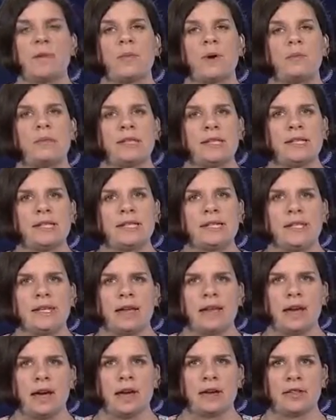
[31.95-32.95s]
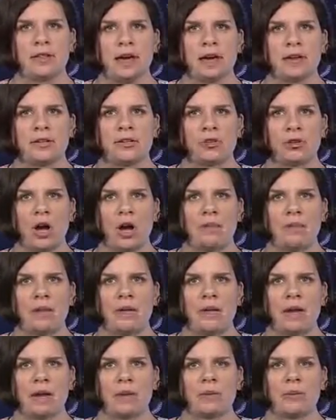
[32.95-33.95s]
but we did see that drop
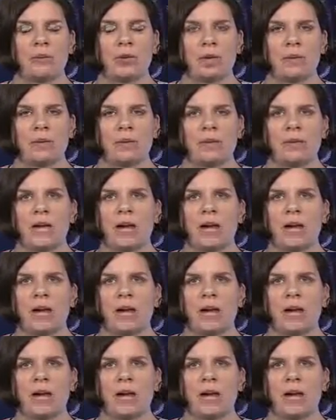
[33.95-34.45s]
in unemployment.